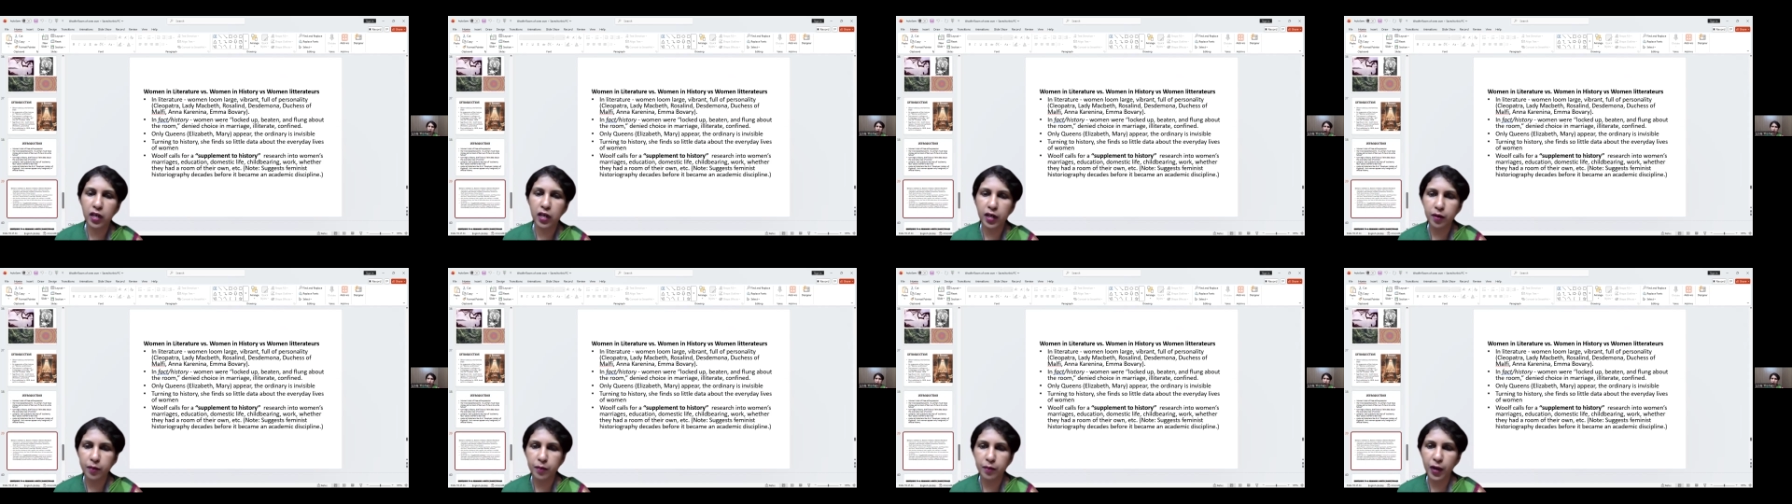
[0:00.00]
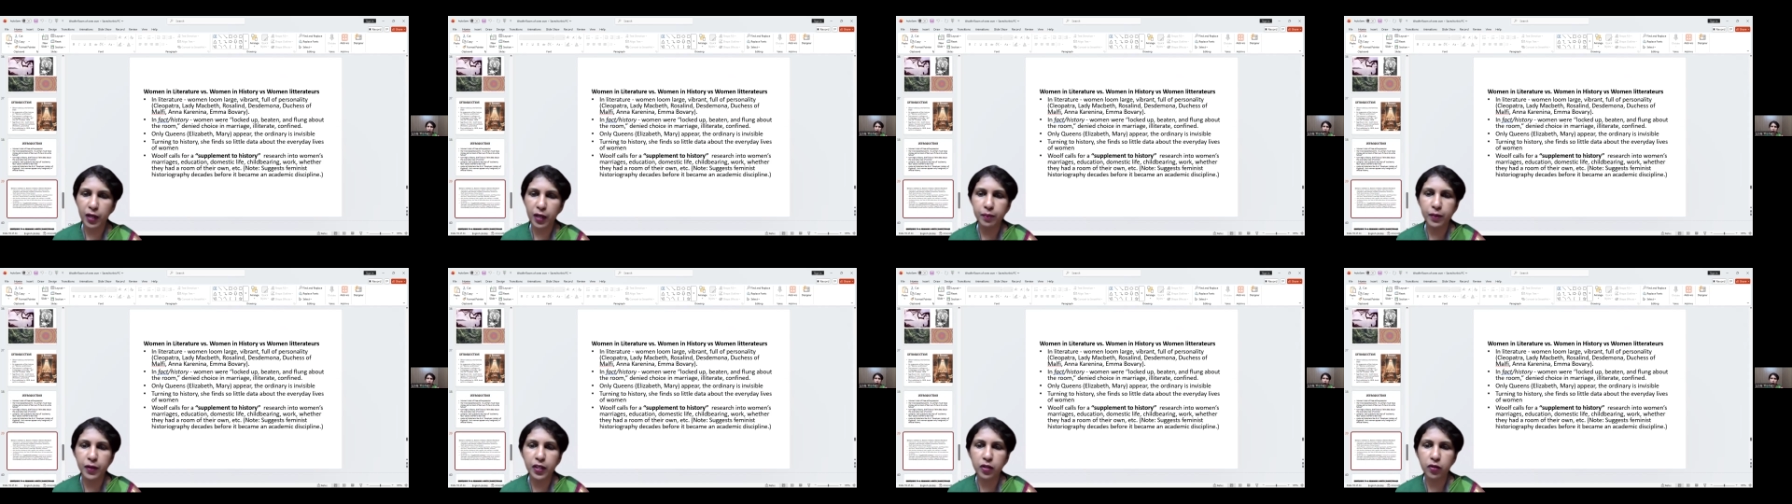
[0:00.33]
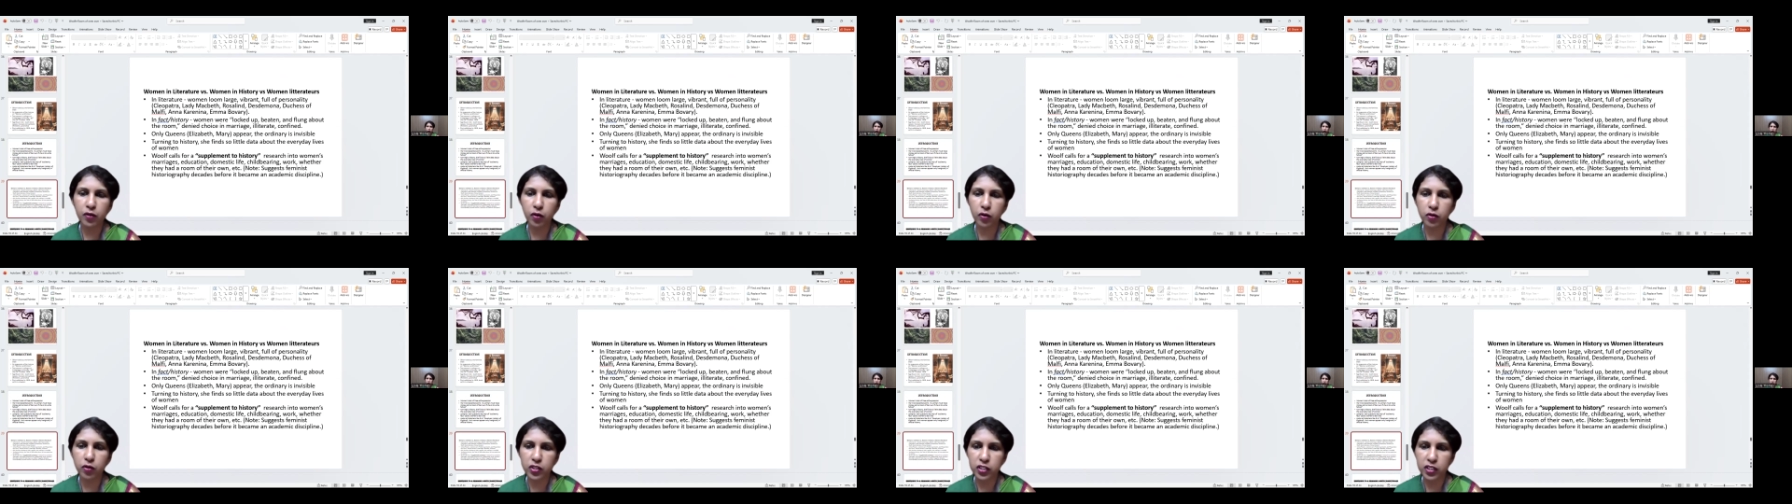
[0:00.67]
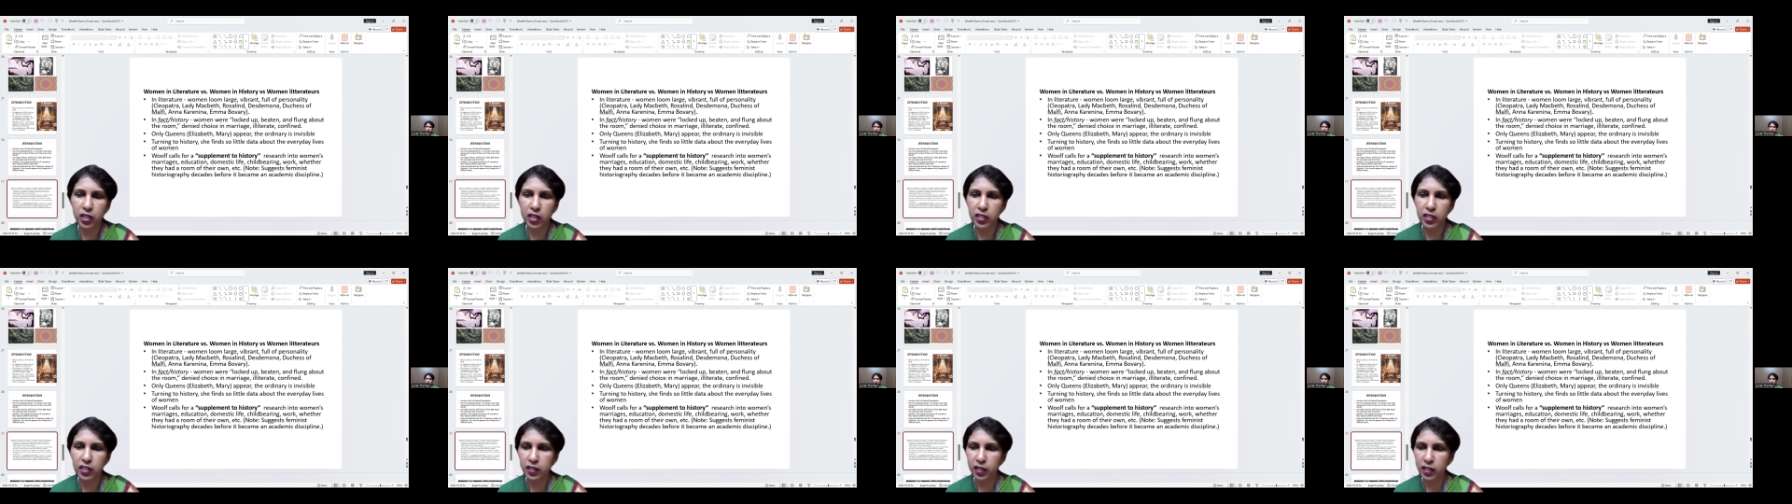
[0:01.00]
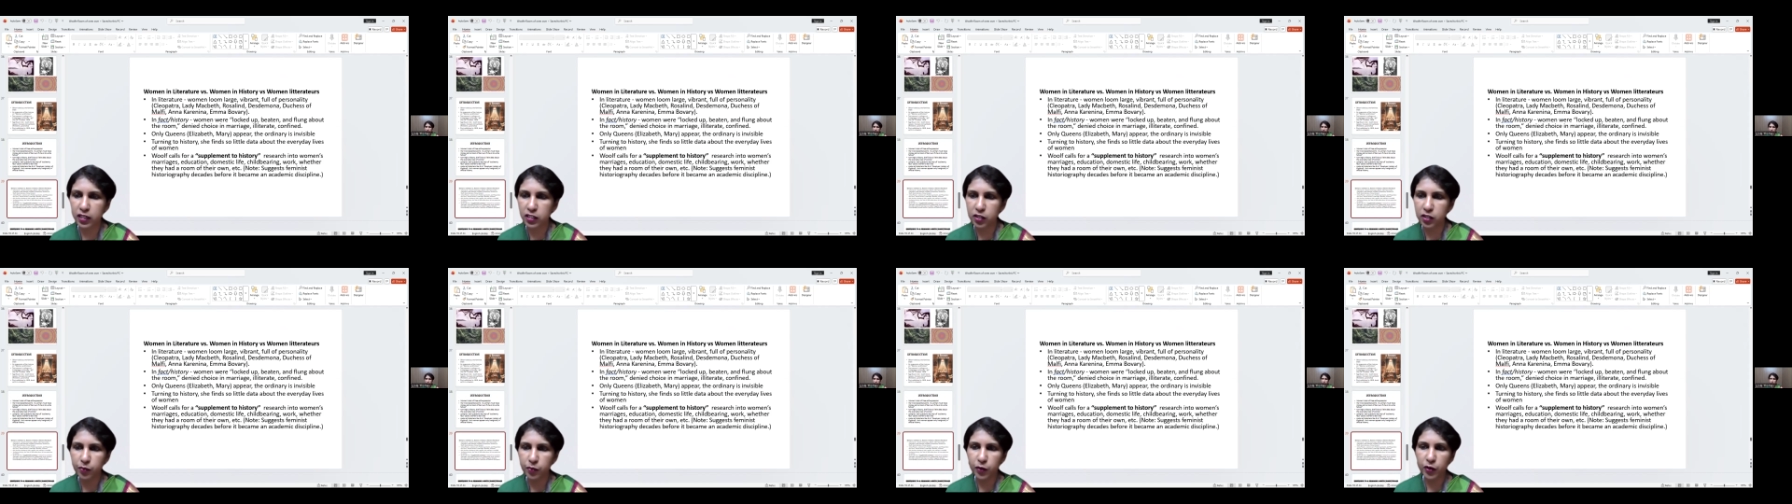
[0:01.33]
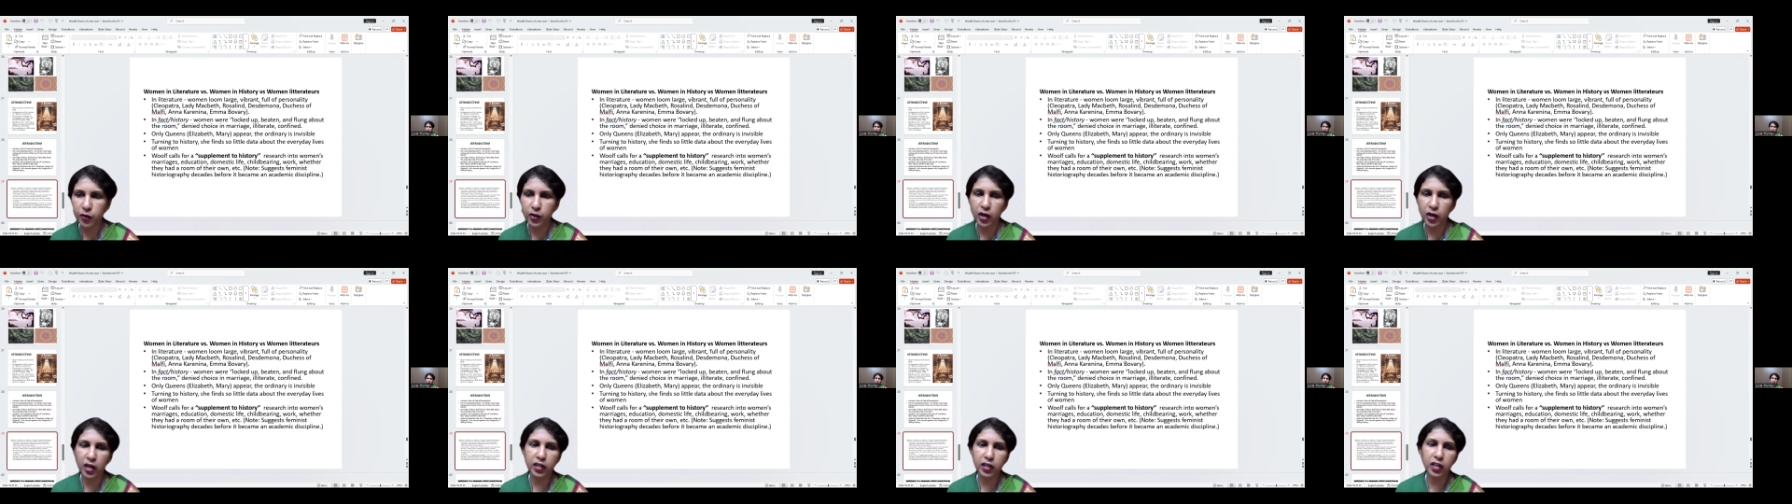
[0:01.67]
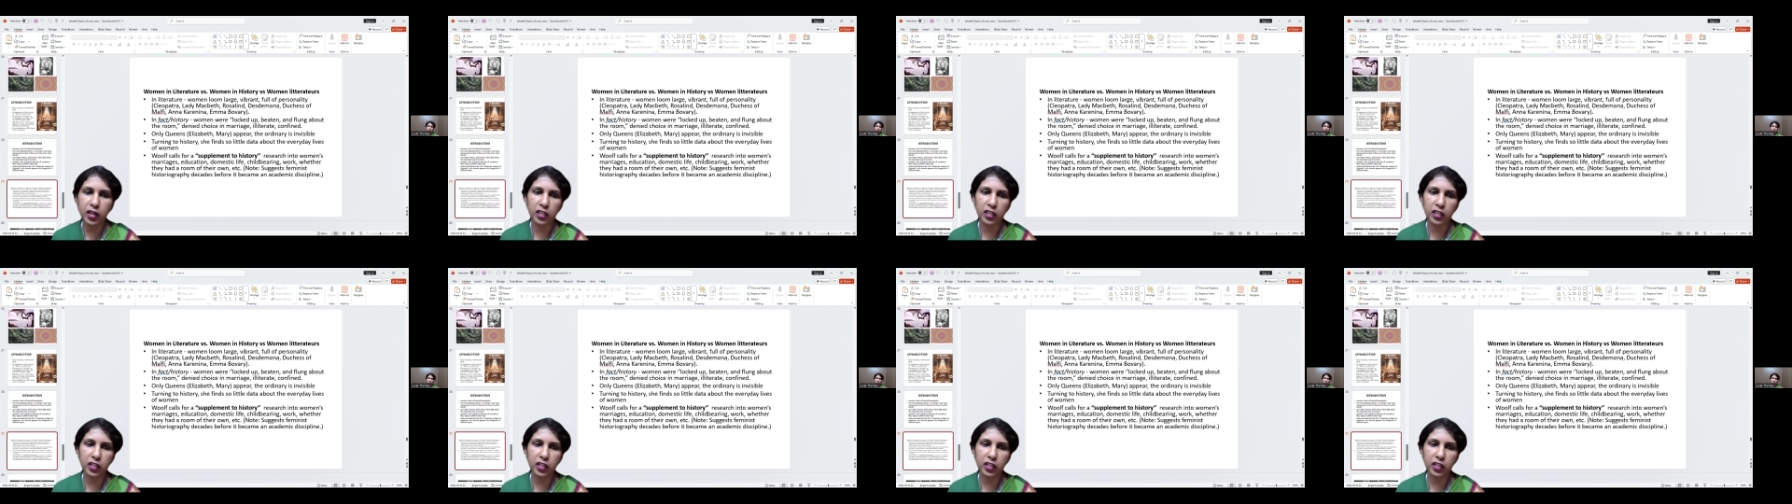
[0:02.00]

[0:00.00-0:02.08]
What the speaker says: Lady Macbeth, Rosalind, Desdemona,